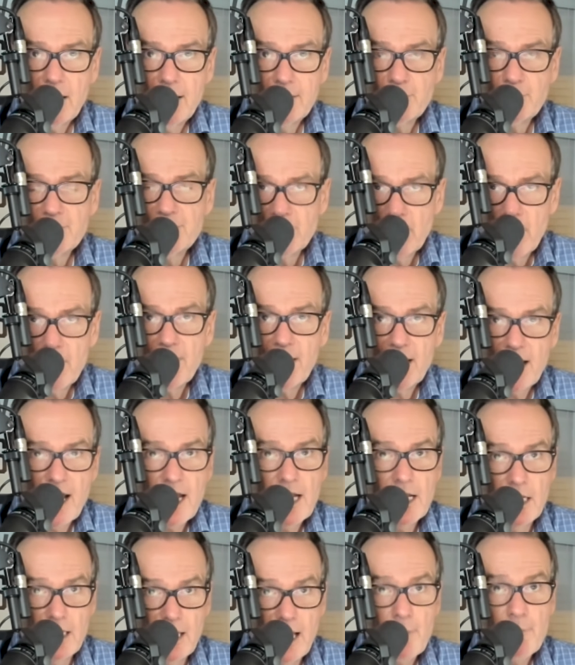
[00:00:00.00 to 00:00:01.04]
As we saw, they got
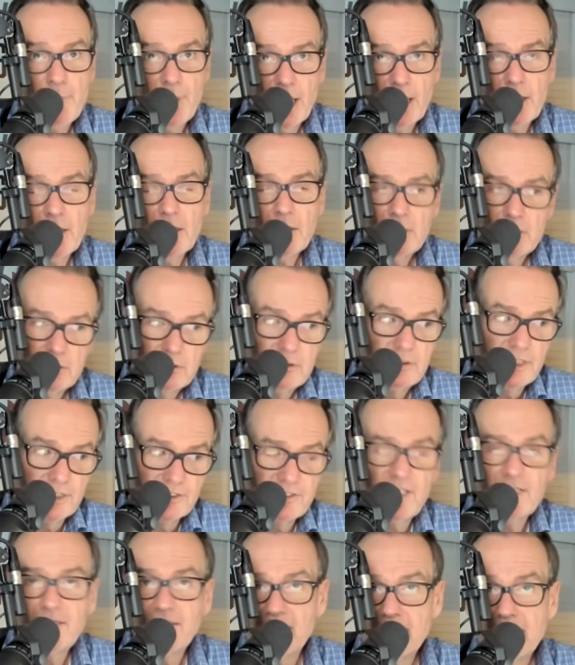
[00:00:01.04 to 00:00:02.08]
a lot better, just
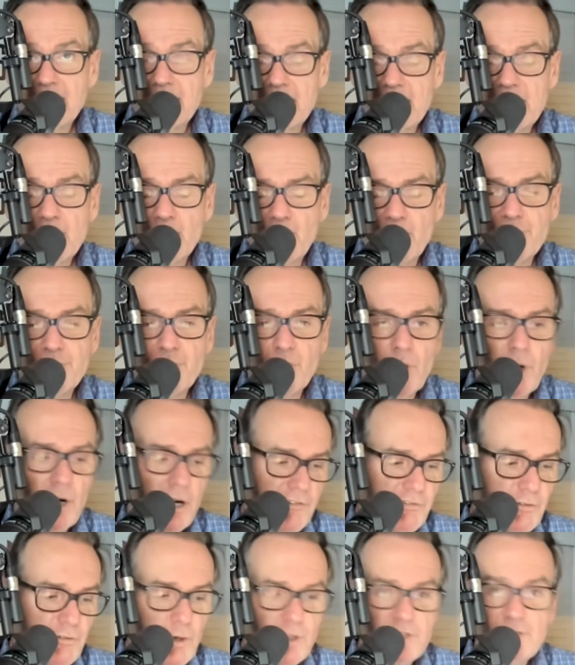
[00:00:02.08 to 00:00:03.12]
like they did the year before. And
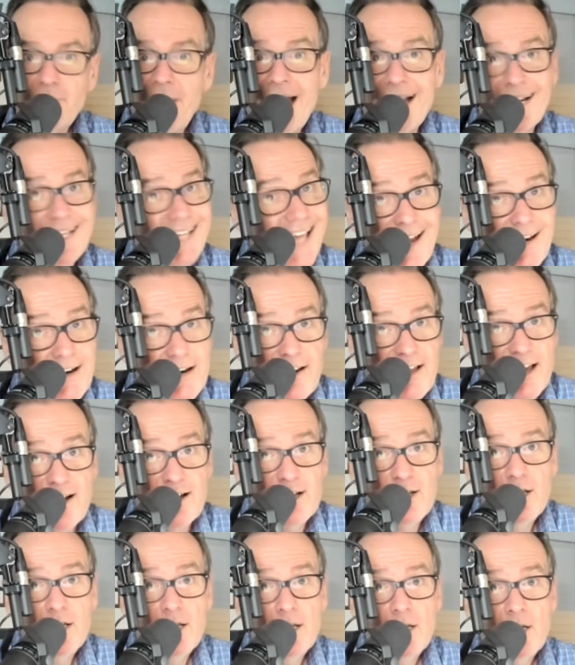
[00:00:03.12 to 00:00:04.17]
of course, Matt Canada
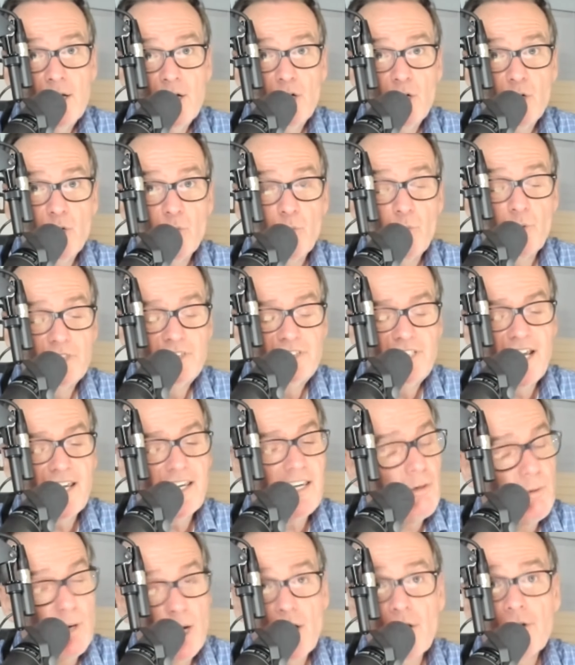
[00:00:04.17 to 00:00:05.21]
was
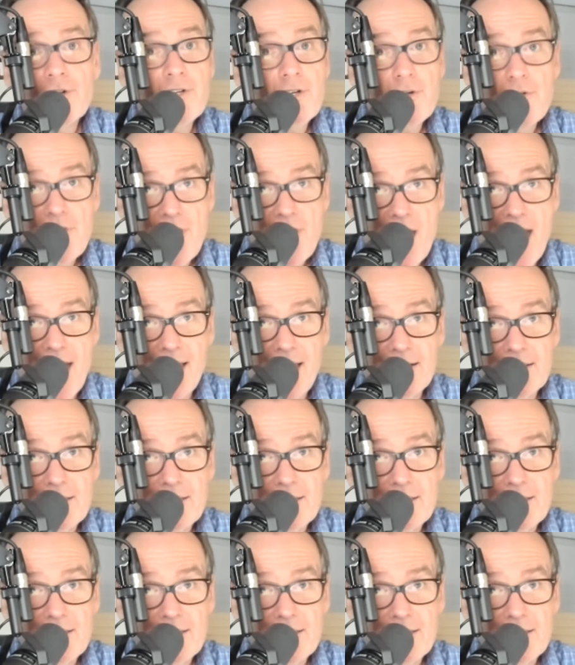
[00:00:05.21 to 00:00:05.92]
shaky. We all knew that.